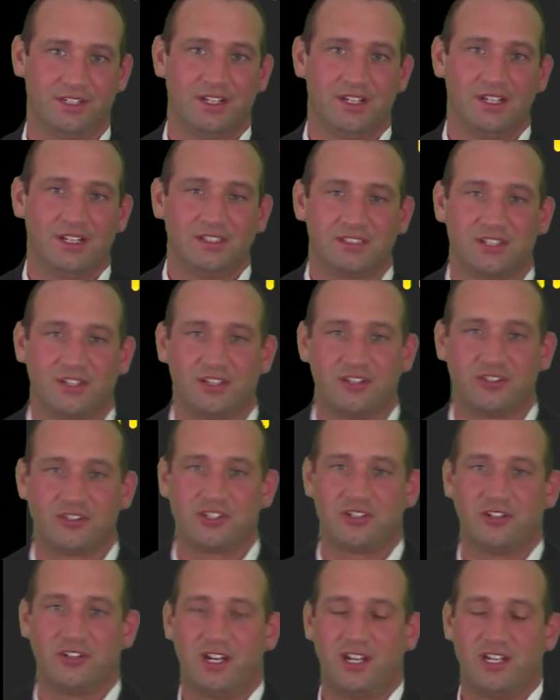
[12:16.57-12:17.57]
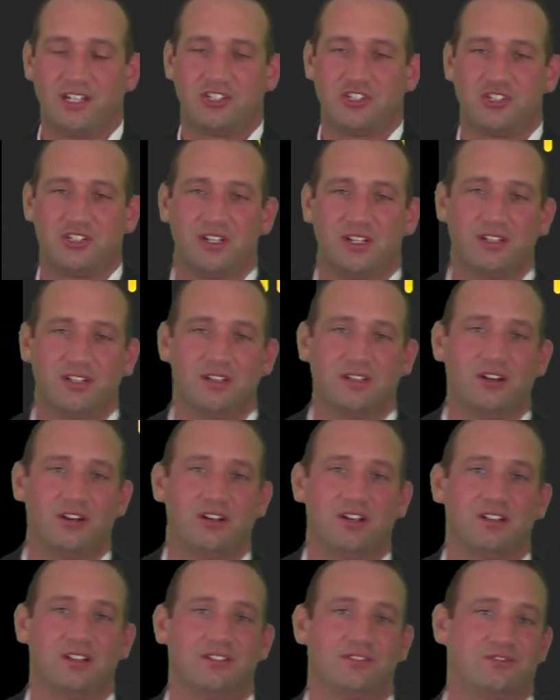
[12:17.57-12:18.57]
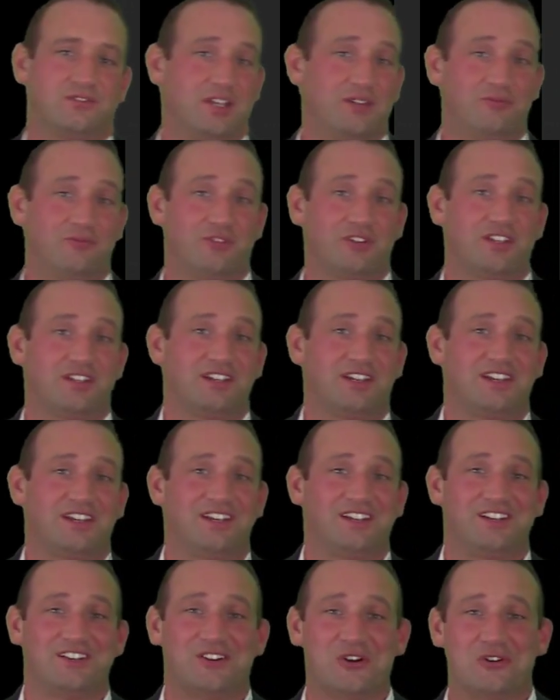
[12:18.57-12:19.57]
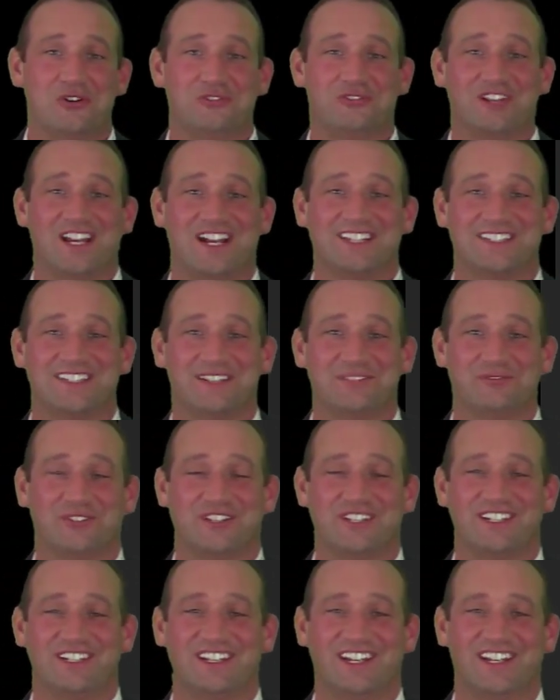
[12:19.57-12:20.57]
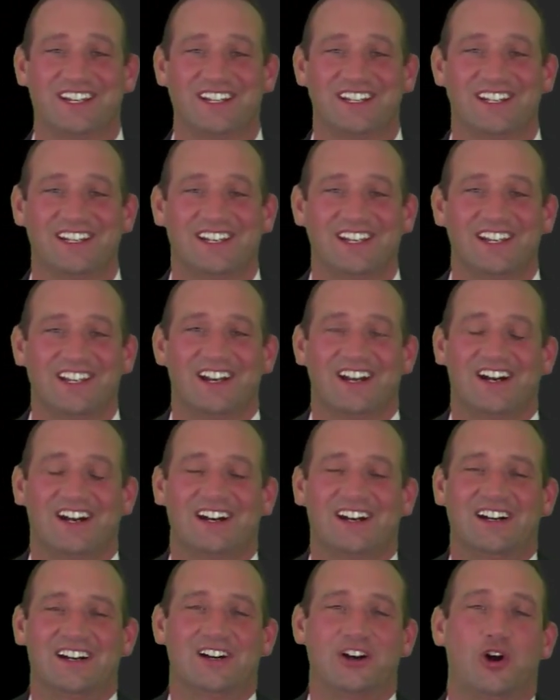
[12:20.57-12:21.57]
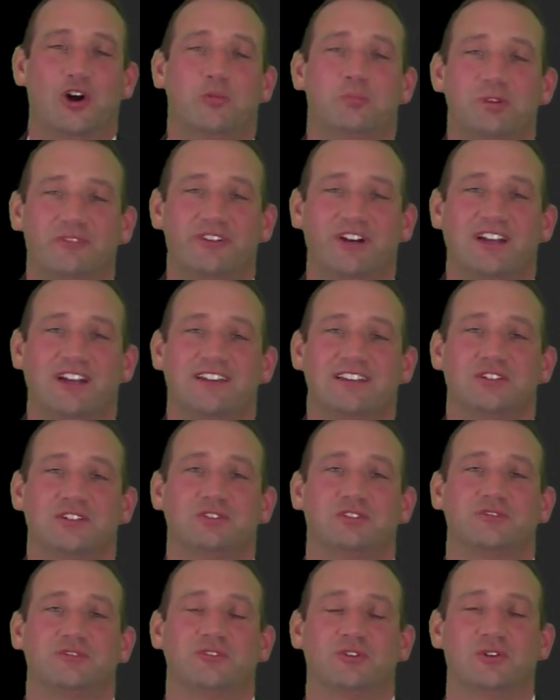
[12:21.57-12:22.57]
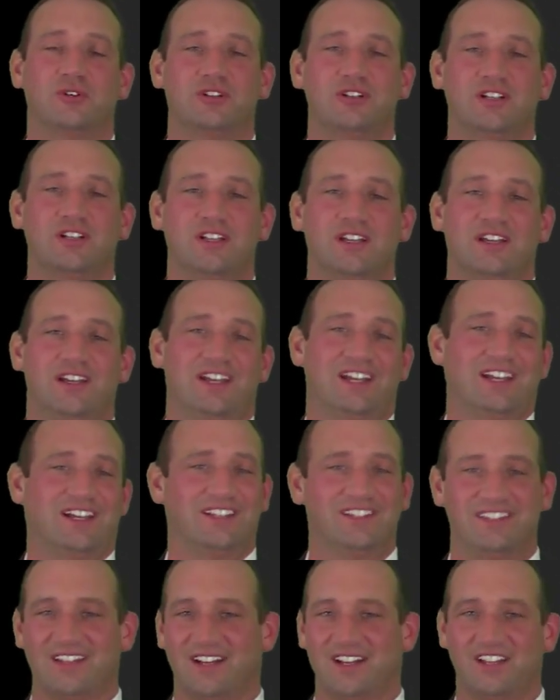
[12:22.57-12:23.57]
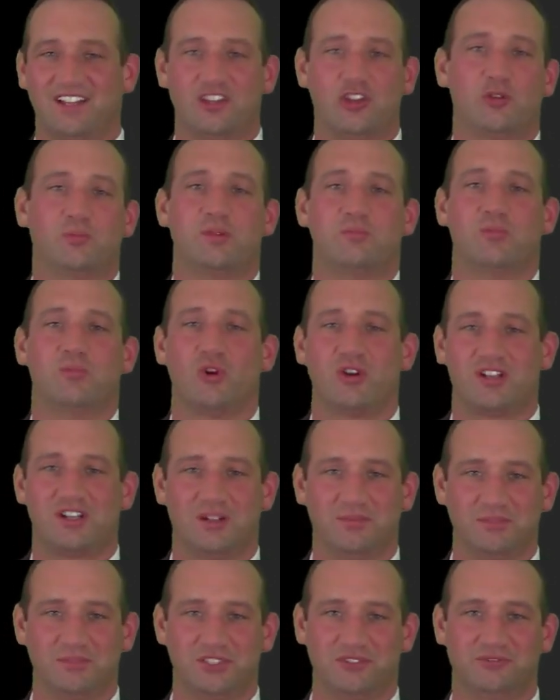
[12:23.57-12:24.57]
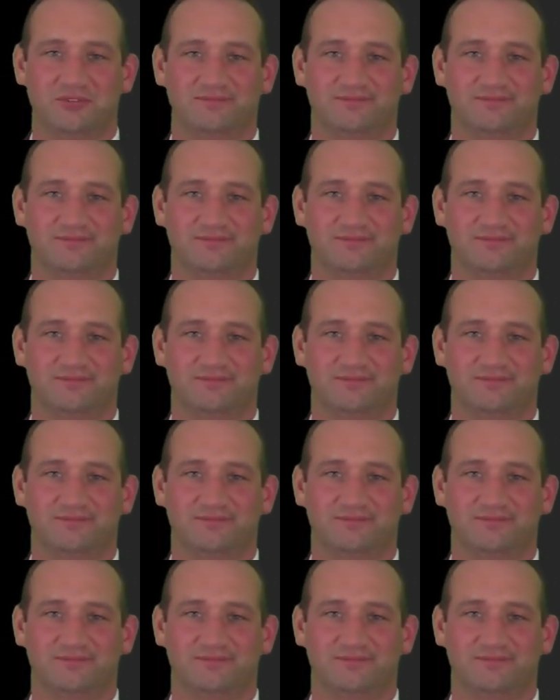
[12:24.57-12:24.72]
So there's your HGN tip for the day, OVI tip for the day. Hope you find it useful, and there'll be more to come soon.